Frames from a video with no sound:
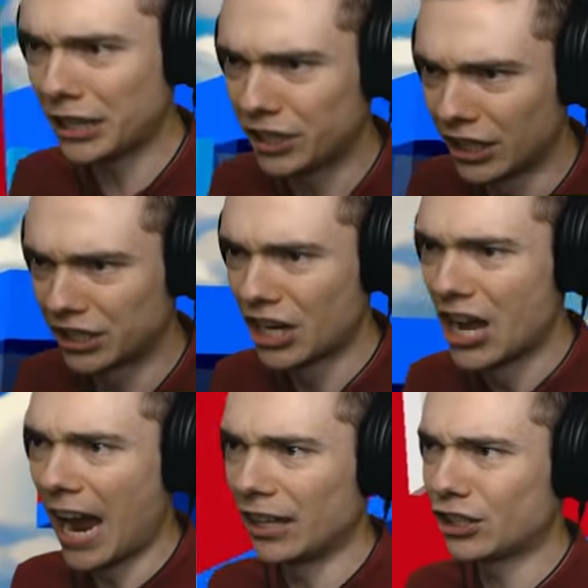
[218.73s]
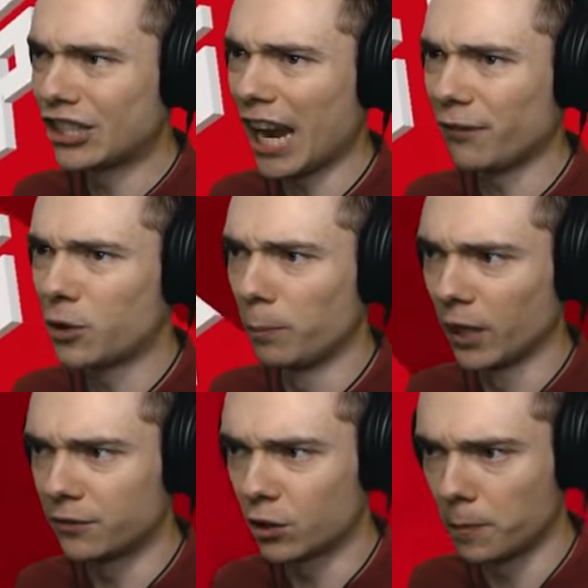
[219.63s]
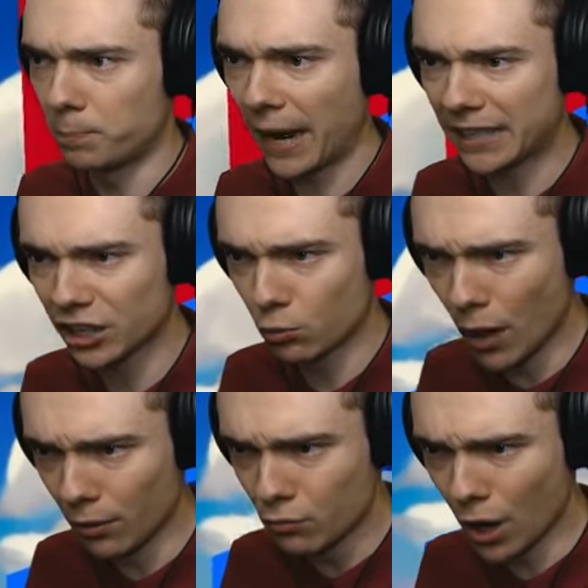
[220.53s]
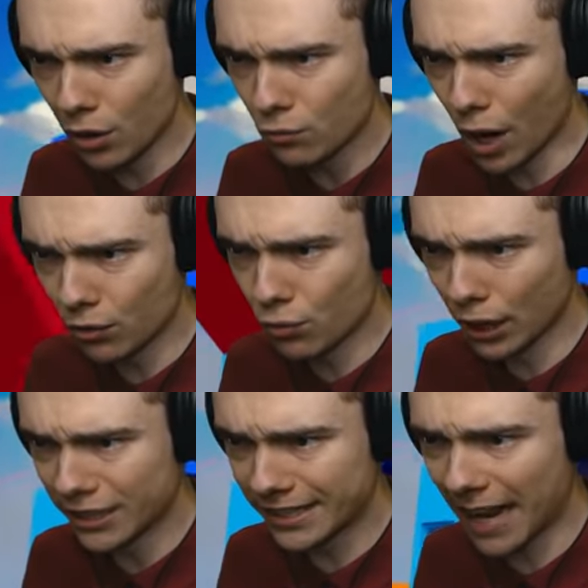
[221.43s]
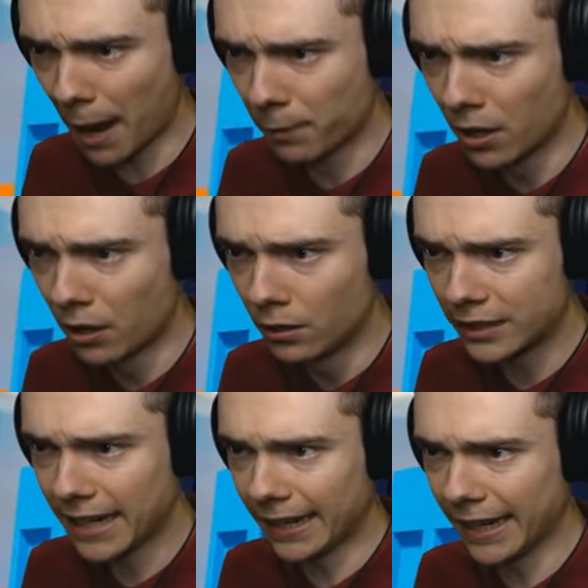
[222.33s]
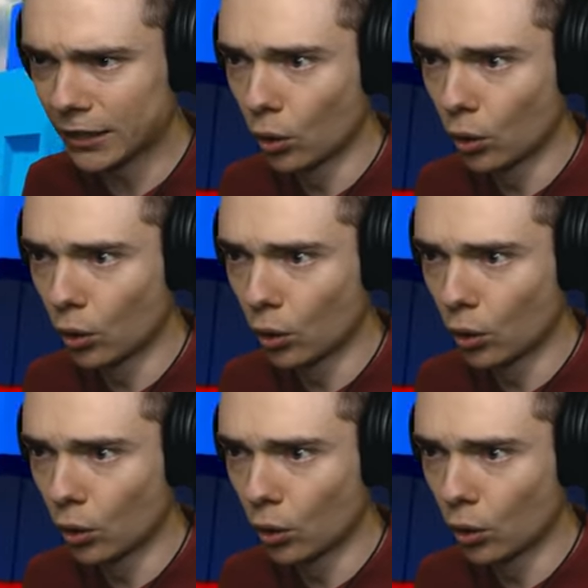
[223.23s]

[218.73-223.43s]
Yes, it is. I just have to believe. So it passes. Run, run, run, run. Stop. Is that it?